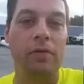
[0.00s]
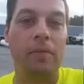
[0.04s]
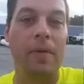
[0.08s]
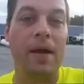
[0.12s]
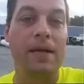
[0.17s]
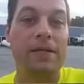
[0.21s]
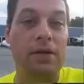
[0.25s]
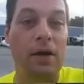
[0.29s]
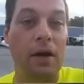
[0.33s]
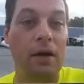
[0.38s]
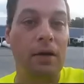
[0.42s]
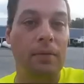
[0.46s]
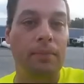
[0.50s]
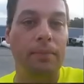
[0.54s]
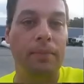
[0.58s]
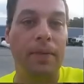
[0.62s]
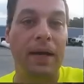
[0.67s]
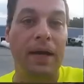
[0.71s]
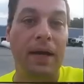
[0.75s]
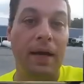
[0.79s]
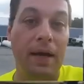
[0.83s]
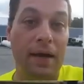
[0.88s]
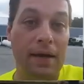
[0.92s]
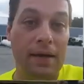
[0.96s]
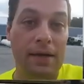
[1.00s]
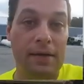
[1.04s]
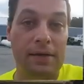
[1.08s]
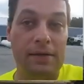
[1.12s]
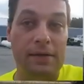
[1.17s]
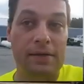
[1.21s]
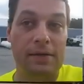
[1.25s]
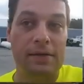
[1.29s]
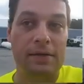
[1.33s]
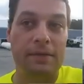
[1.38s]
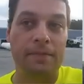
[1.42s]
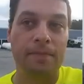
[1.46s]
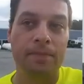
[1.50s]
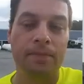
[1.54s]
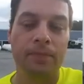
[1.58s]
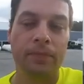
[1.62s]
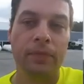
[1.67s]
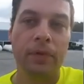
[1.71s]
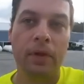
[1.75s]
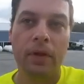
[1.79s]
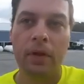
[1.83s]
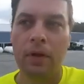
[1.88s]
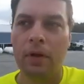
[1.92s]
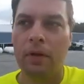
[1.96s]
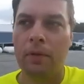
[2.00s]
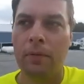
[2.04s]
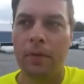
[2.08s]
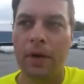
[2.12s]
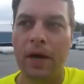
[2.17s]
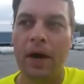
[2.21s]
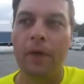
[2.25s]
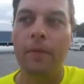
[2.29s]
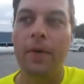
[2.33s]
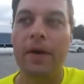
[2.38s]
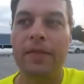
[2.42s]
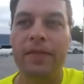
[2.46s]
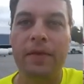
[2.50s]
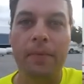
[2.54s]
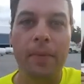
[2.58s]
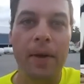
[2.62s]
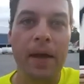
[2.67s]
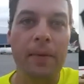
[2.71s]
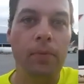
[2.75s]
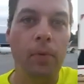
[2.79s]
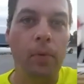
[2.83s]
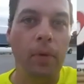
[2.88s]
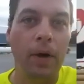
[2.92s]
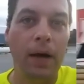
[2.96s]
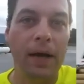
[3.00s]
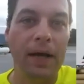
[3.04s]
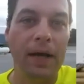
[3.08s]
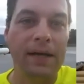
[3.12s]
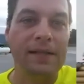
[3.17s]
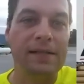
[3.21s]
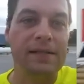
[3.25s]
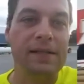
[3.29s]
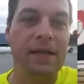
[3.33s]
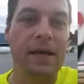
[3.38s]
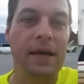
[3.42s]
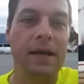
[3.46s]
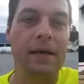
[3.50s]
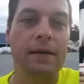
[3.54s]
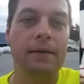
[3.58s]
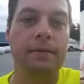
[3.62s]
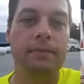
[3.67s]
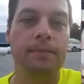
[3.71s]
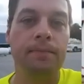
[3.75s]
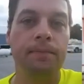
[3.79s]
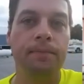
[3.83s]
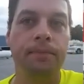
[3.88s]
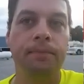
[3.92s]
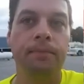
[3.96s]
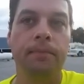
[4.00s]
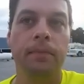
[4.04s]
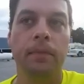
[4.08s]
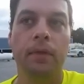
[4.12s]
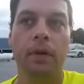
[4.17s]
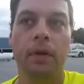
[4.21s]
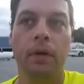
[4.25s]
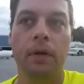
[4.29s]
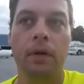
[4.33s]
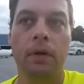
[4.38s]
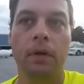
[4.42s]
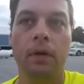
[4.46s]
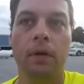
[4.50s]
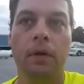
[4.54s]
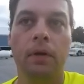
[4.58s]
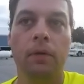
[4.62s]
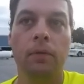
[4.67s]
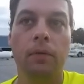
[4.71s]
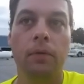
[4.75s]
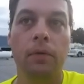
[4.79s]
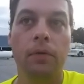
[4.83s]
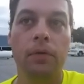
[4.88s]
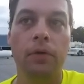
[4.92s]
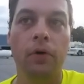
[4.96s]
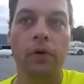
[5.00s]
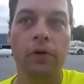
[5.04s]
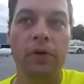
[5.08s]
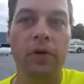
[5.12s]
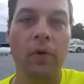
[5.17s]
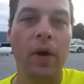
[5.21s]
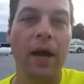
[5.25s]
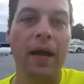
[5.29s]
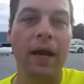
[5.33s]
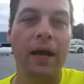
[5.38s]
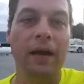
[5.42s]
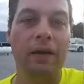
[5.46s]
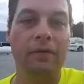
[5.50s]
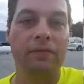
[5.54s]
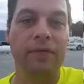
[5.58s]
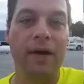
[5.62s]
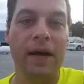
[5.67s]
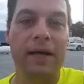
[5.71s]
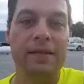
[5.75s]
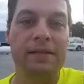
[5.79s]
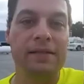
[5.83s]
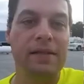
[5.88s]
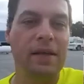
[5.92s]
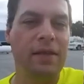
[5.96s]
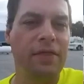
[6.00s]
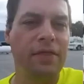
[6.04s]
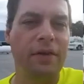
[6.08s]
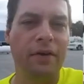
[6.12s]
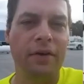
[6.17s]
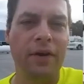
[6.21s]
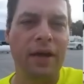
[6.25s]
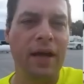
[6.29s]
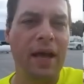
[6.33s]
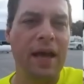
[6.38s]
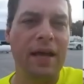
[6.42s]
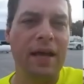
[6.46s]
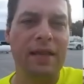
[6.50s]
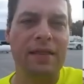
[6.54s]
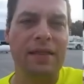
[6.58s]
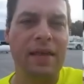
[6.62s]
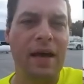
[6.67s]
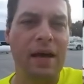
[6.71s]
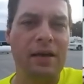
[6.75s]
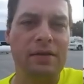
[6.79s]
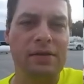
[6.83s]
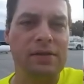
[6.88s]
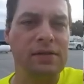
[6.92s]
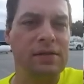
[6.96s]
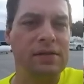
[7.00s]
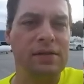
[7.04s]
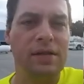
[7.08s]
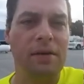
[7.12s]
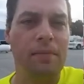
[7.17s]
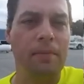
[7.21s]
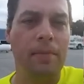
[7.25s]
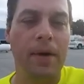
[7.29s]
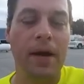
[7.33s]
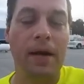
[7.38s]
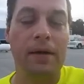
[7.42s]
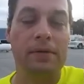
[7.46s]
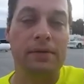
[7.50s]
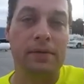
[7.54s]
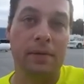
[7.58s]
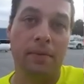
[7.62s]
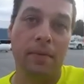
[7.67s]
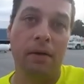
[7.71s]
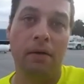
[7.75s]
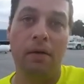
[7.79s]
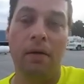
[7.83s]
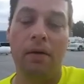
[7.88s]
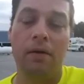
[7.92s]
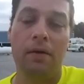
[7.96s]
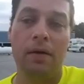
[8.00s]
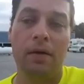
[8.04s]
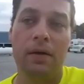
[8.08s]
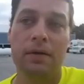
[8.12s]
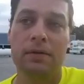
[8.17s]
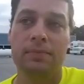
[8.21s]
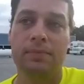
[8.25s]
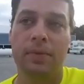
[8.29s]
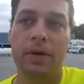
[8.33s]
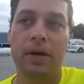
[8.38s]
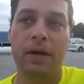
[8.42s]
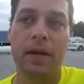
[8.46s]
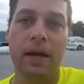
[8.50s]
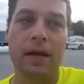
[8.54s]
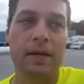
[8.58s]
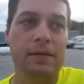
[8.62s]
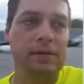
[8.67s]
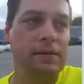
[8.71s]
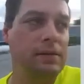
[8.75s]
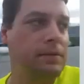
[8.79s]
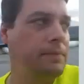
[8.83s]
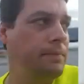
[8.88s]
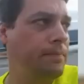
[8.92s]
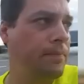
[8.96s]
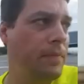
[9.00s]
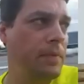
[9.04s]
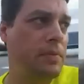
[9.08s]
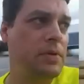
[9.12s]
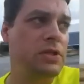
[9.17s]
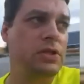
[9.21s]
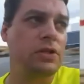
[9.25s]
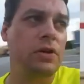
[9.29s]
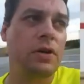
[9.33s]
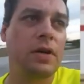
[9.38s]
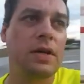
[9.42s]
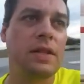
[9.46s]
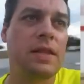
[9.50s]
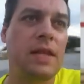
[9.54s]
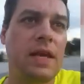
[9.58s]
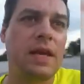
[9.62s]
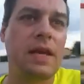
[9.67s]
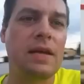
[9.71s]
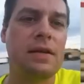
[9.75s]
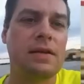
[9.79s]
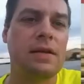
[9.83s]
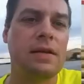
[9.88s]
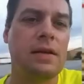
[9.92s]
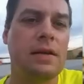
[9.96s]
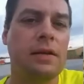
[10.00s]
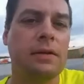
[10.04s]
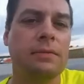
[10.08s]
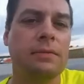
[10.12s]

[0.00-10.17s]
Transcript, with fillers: tarp, because when I read the paperwork, it said the only weight I could find said 38,000 something pounds. I'm like, oh, that's pretty nice. Let me show you at the end here.